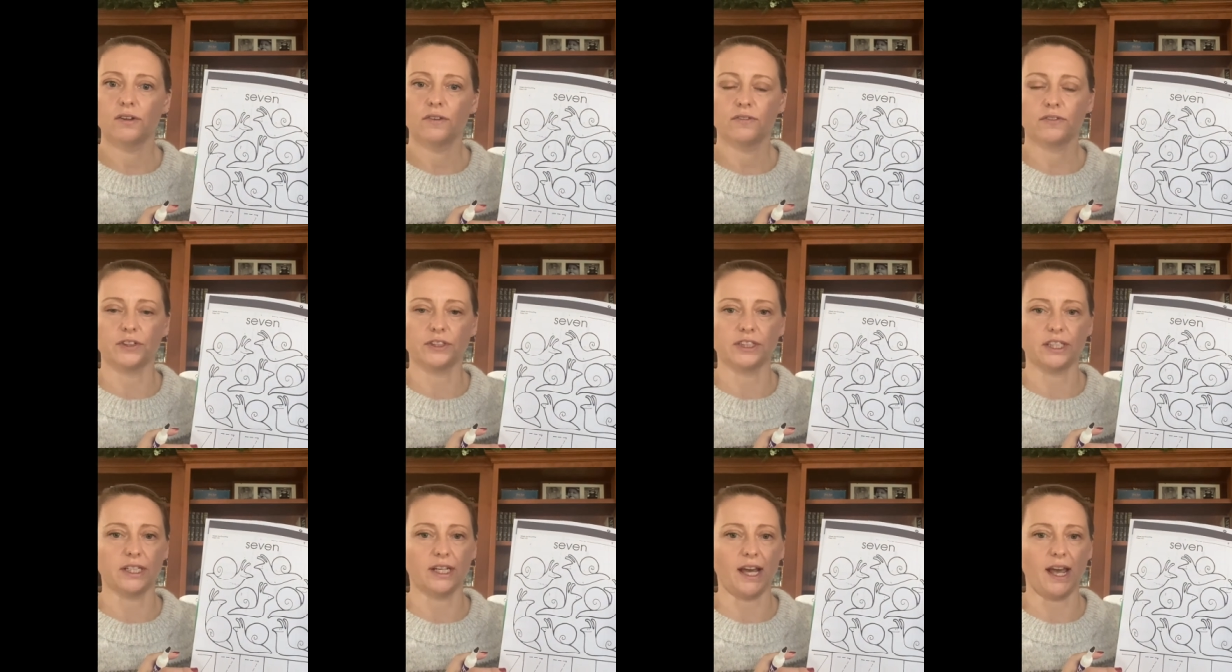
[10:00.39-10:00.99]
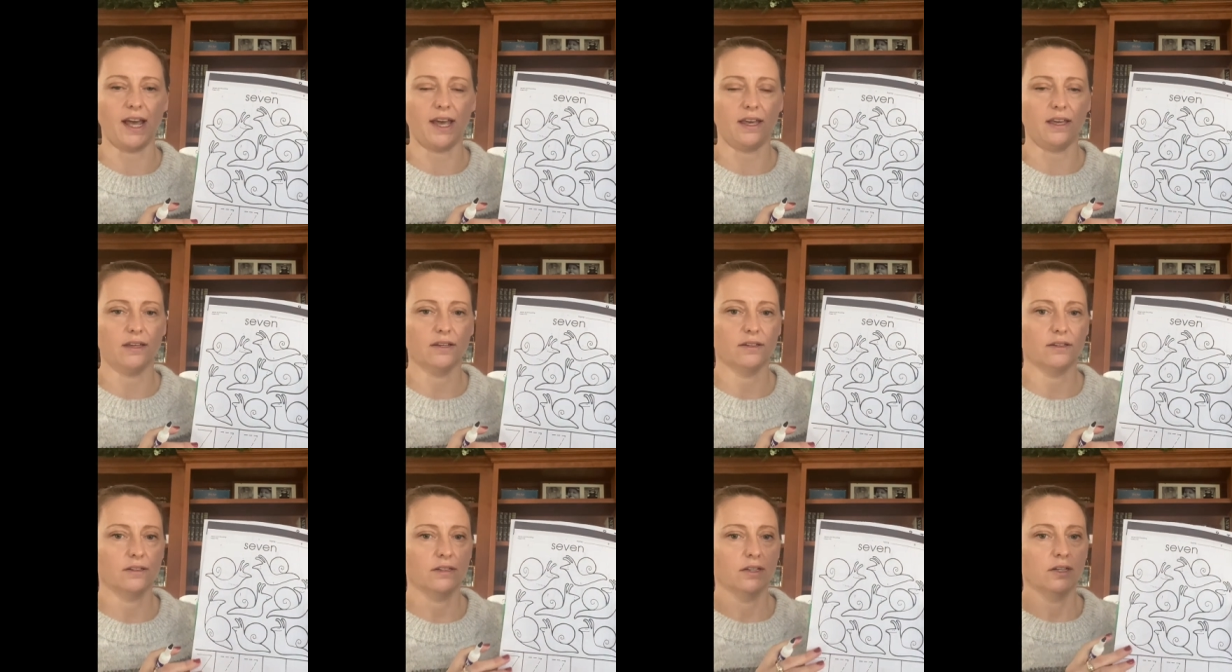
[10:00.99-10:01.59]
for today.
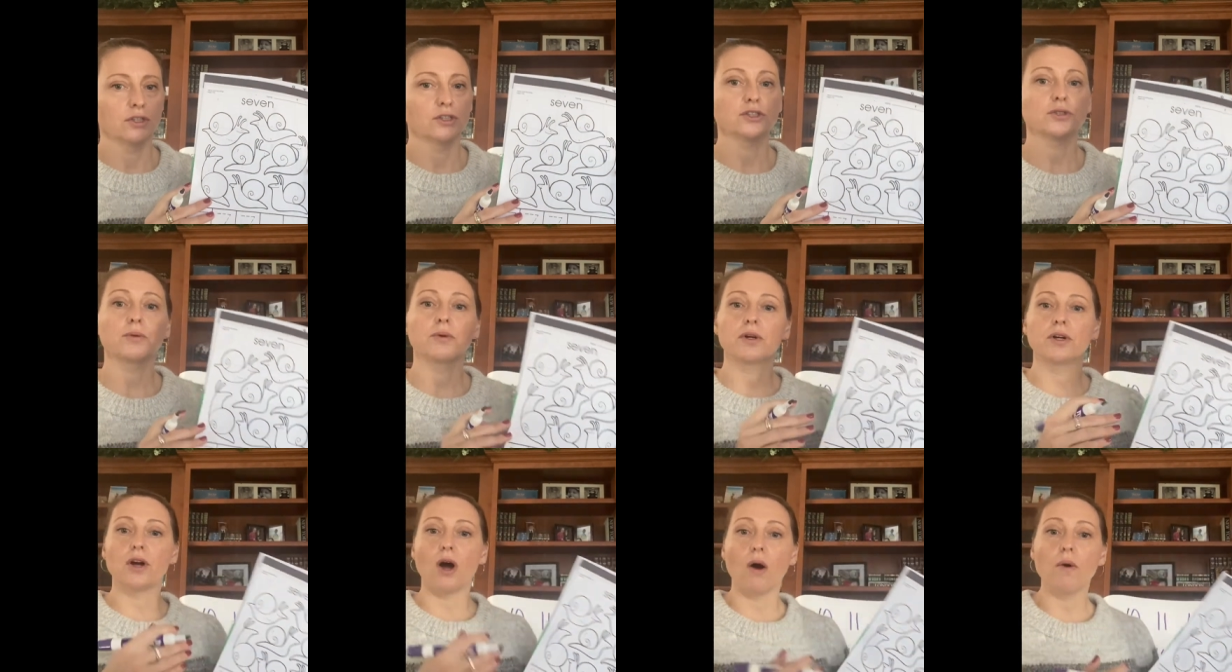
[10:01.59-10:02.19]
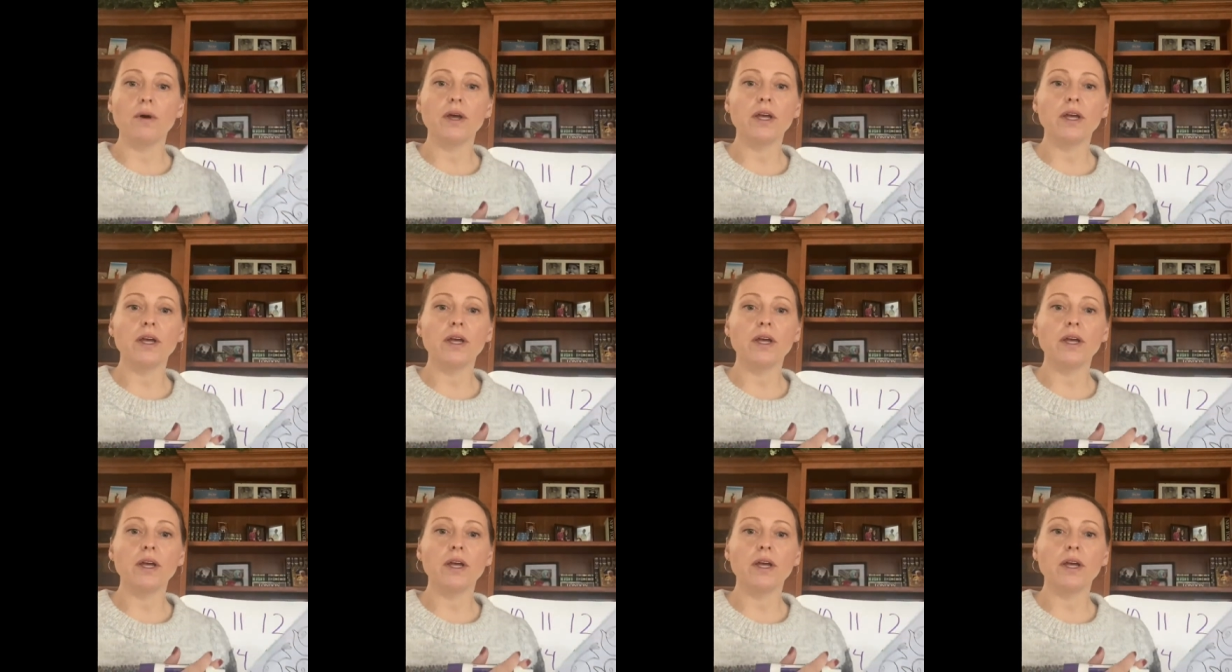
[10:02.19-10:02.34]
So we're going